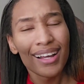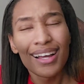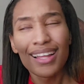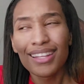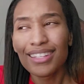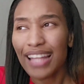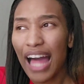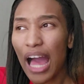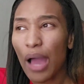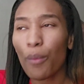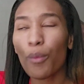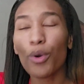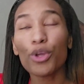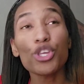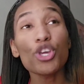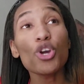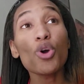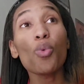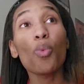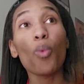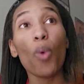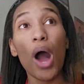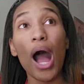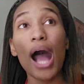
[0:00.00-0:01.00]
Like, when you
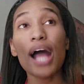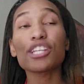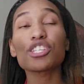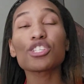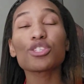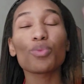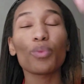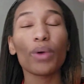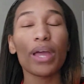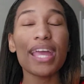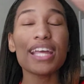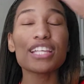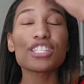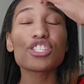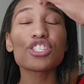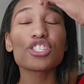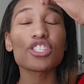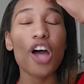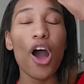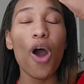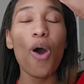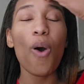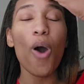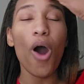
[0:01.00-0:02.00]
watch, it's
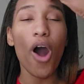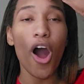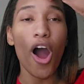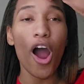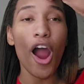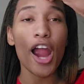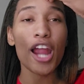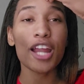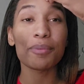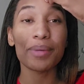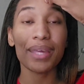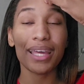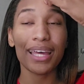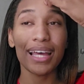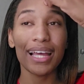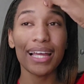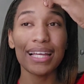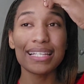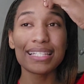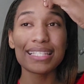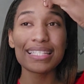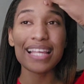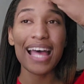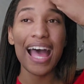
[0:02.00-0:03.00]
so hard
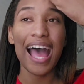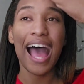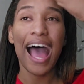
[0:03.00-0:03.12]
because